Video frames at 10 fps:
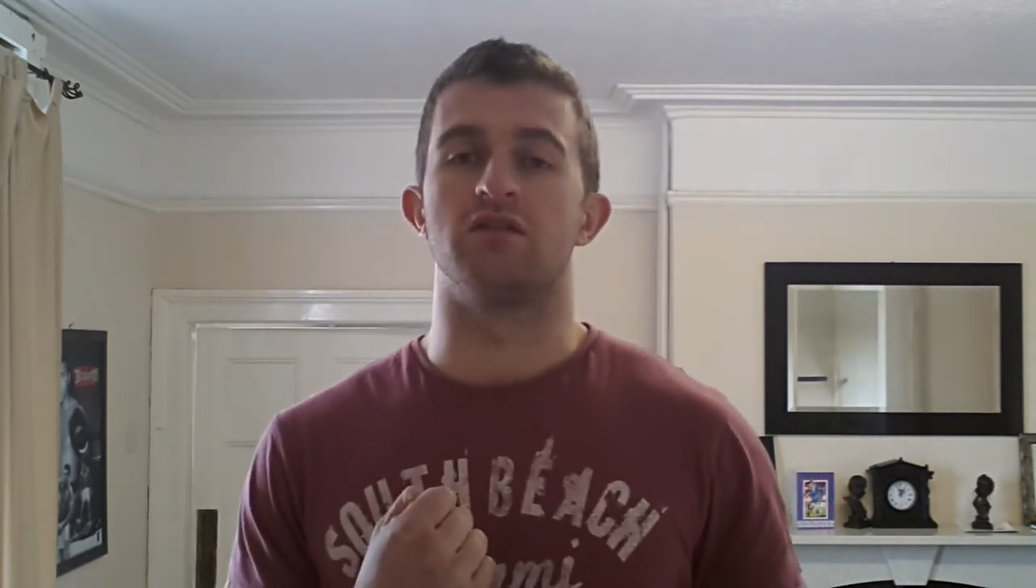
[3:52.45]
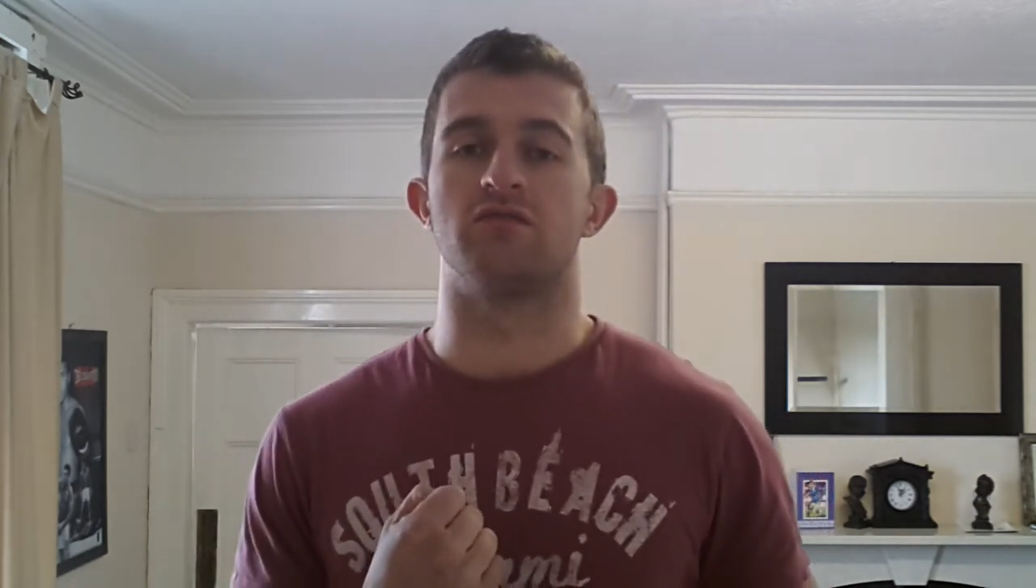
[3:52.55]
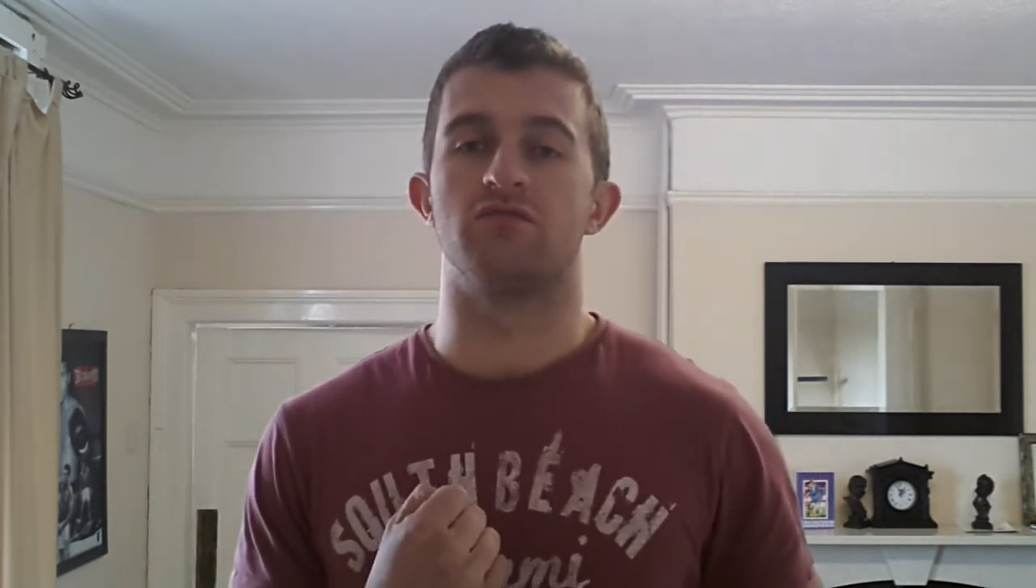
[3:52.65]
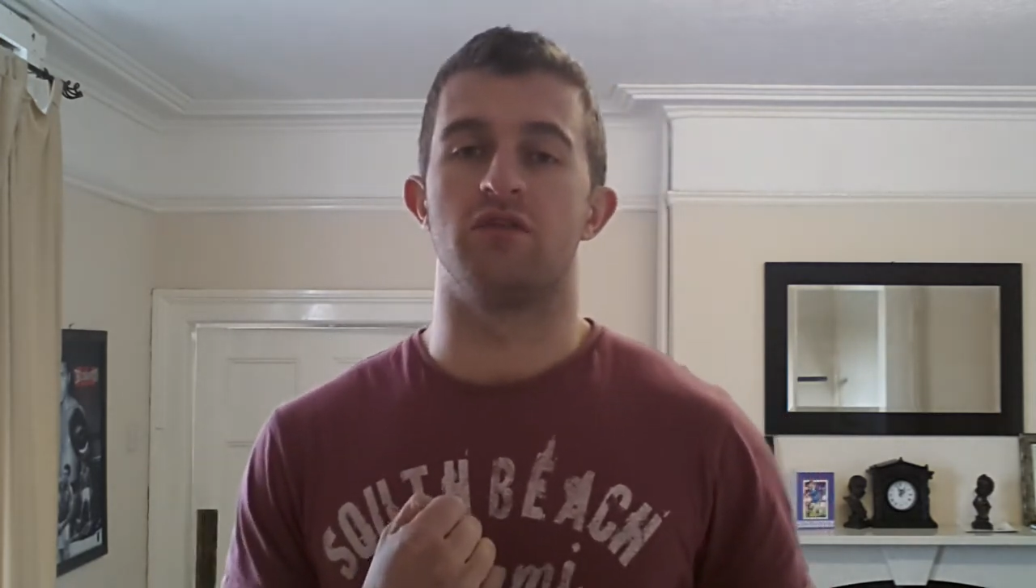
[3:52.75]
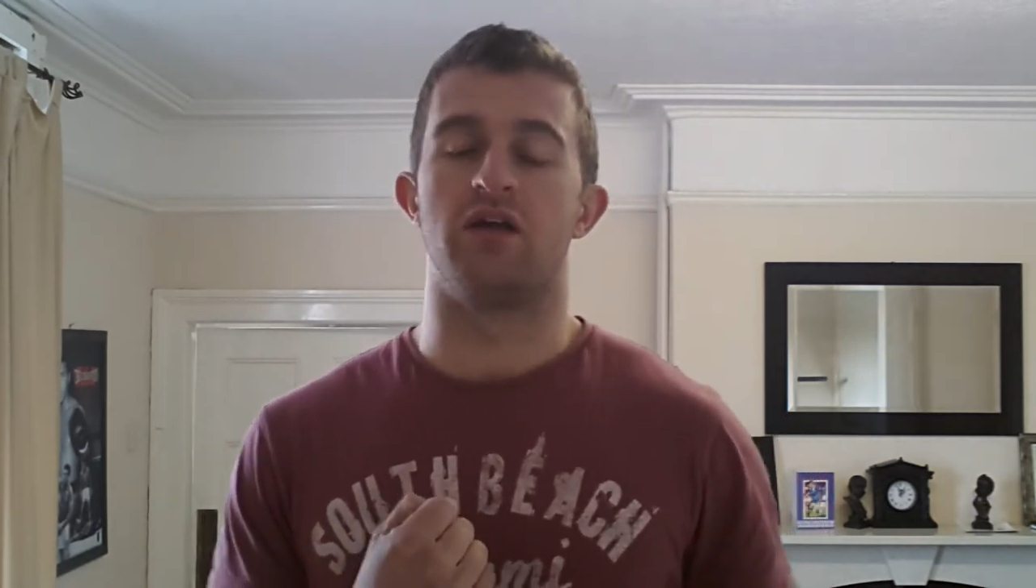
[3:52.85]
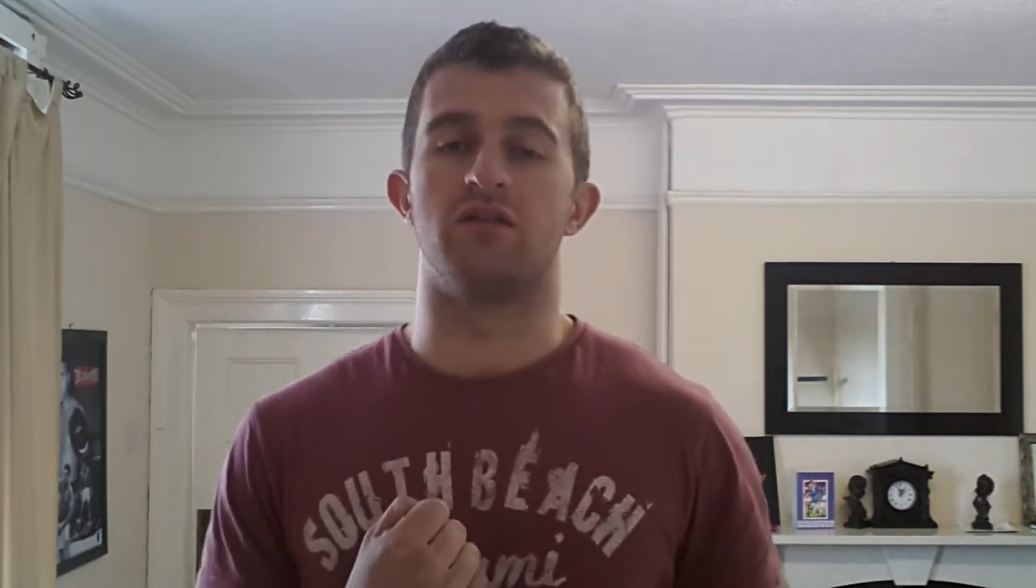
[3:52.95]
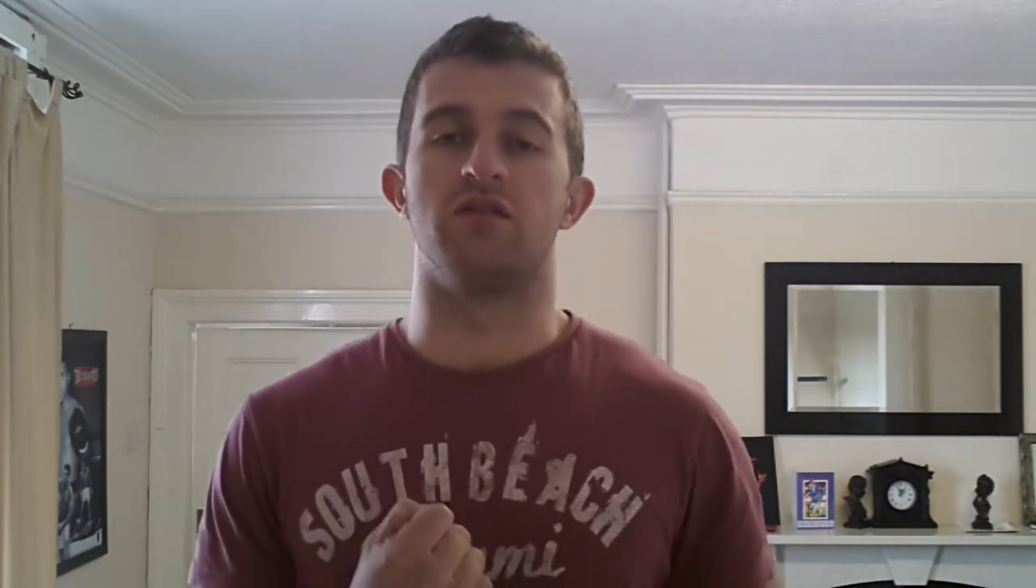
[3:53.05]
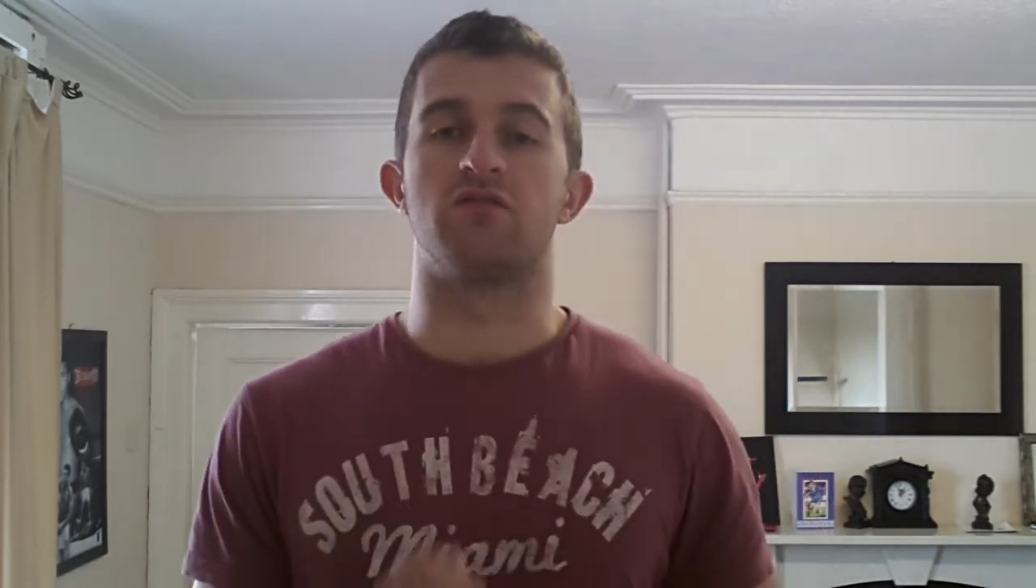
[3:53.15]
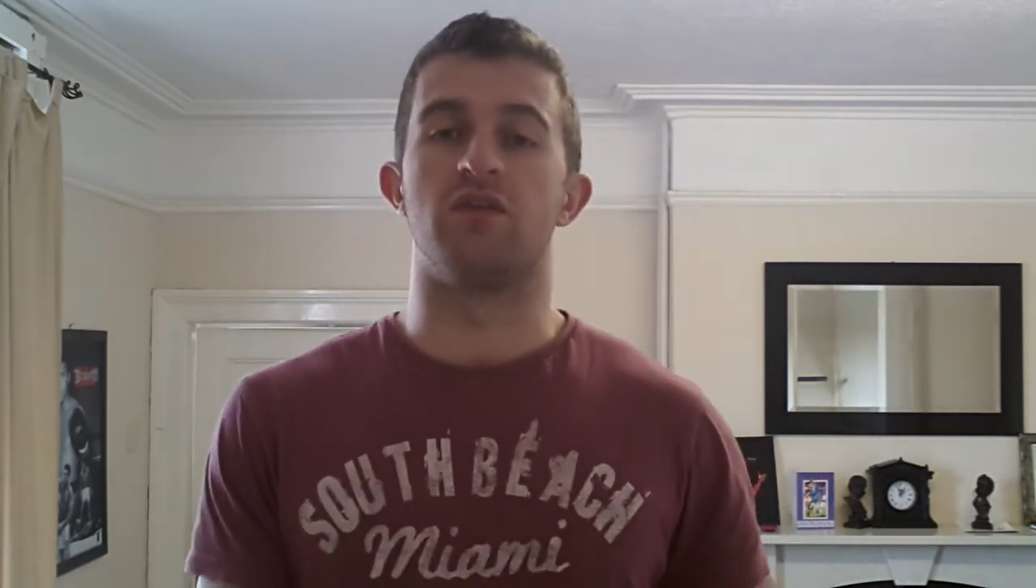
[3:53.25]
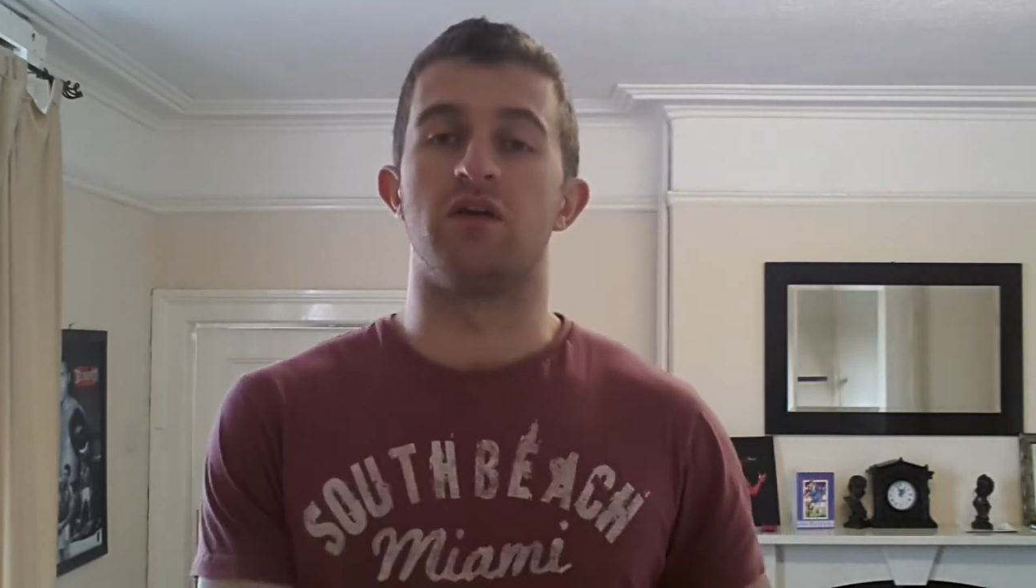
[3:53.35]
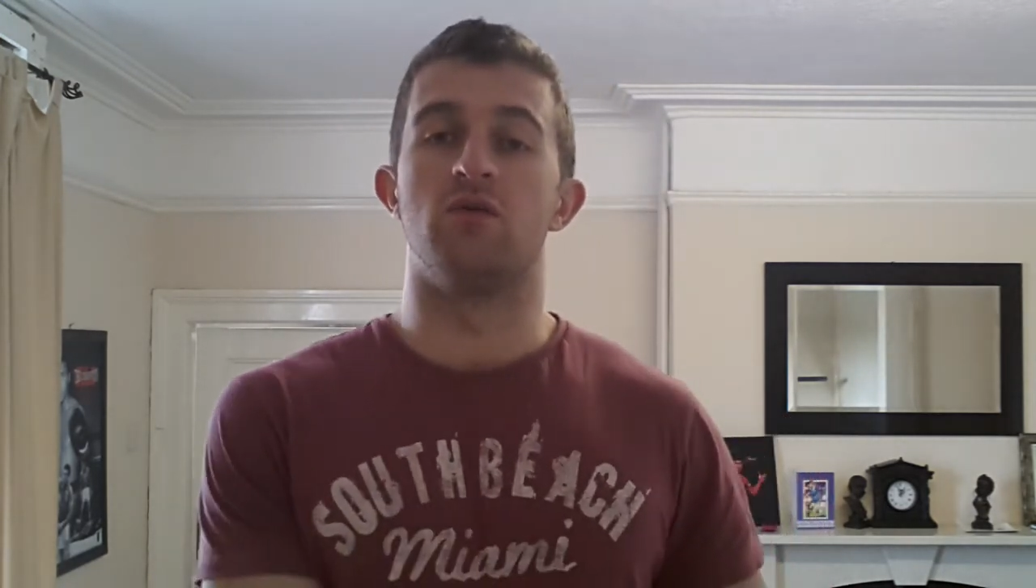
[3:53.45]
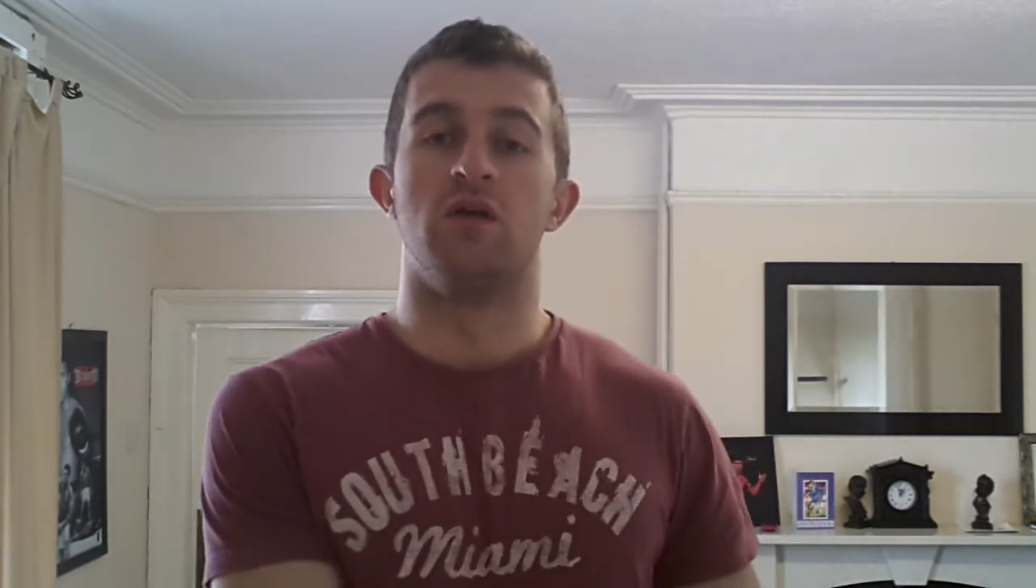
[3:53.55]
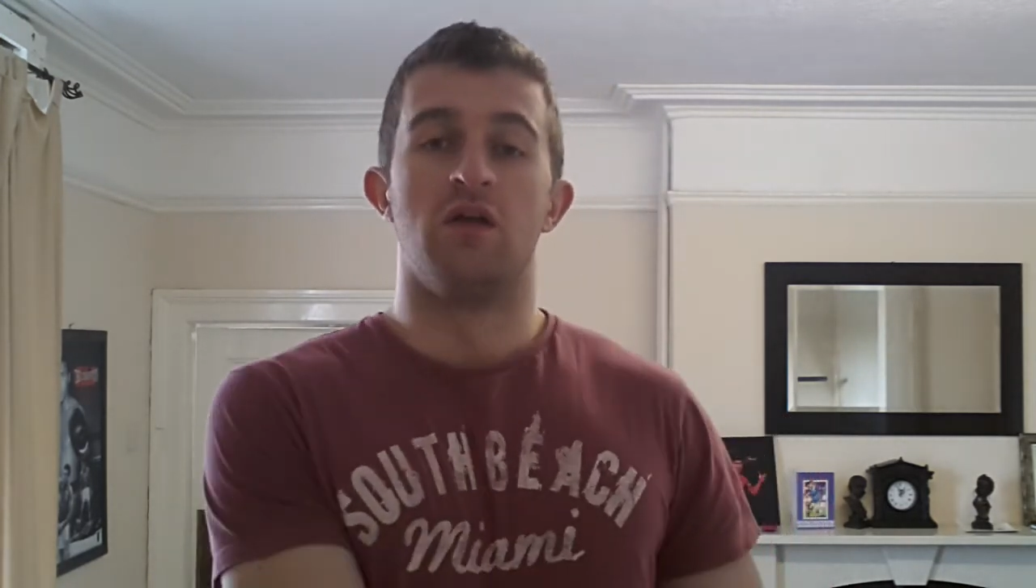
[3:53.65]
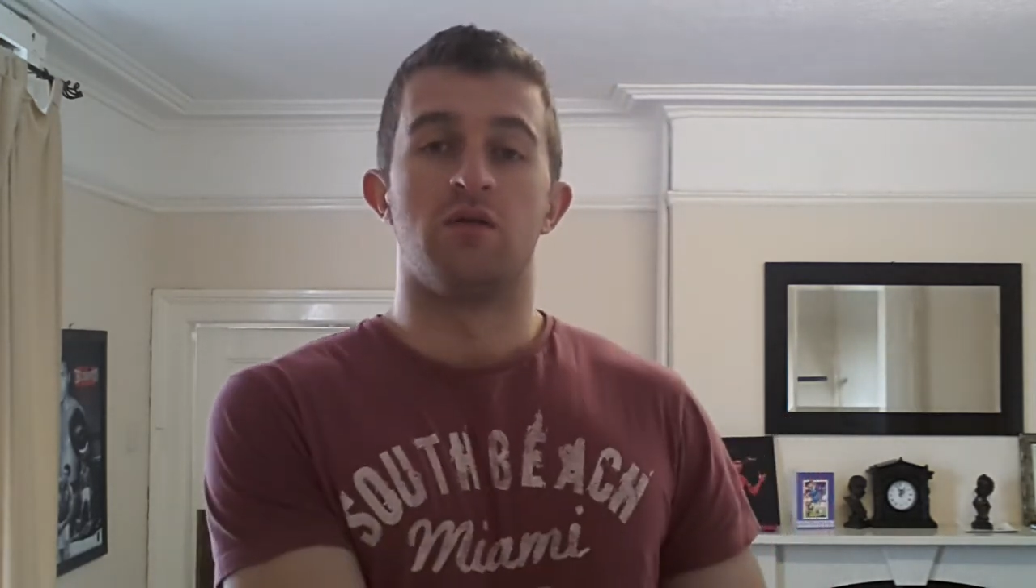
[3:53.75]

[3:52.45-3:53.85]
this right on this video,